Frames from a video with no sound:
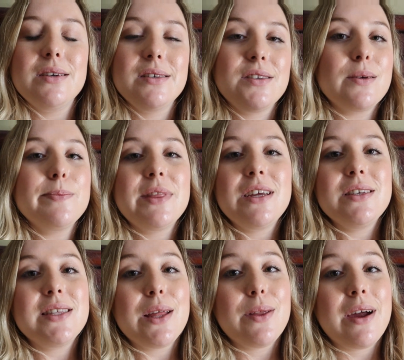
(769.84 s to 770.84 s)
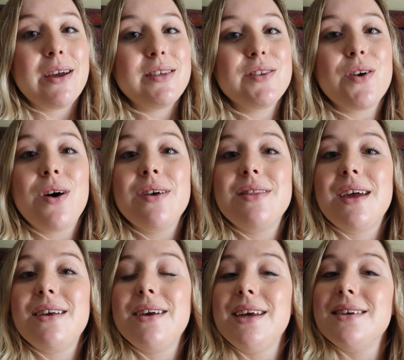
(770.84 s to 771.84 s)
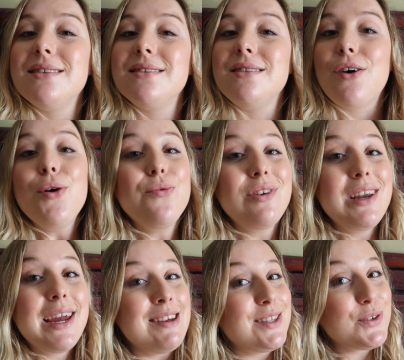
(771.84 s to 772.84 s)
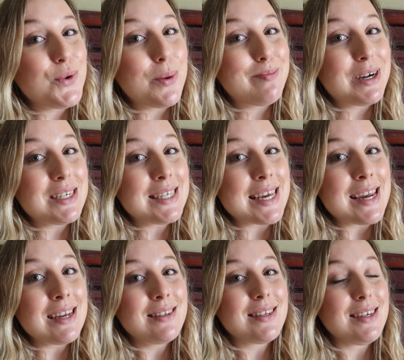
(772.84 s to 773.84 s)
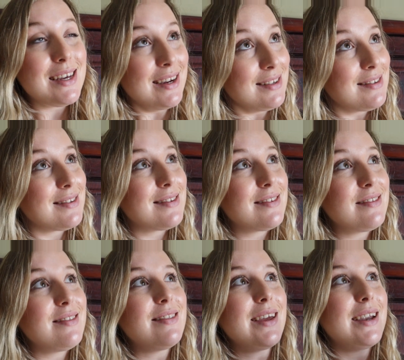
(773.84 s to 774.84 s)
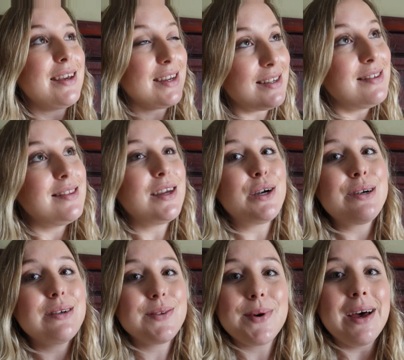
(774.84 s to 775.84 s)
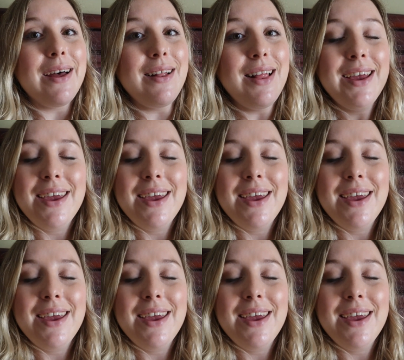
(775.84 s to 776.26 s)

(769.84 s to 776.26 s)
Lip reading: Some things that I saw that is not related to apartheid, yes, that is there as well,